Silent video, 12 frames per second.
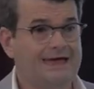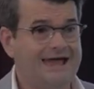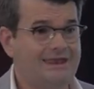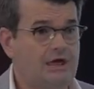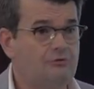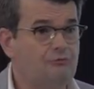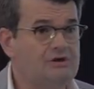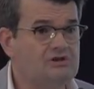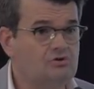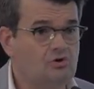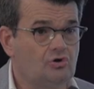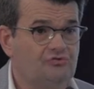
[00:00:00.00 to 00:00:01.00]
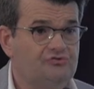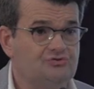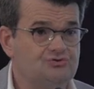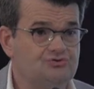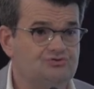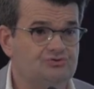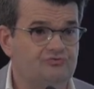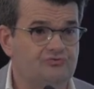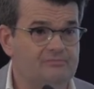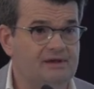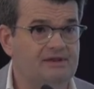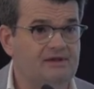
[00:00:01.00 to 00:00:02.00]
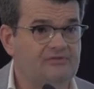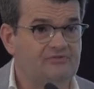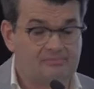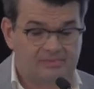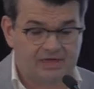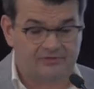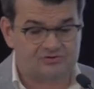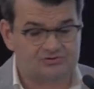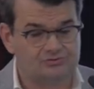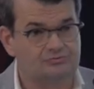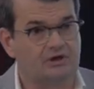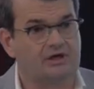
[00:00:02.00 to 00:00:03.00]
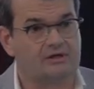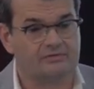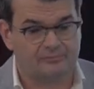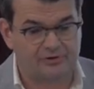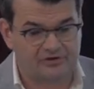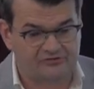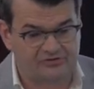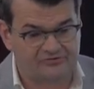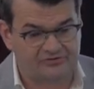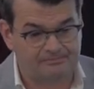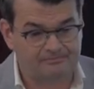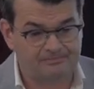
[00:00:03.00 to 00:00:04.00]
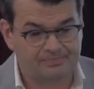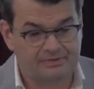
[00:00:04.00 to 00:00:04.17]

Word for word: An unwritten constitution, for a minute, let's compare the two, like the British system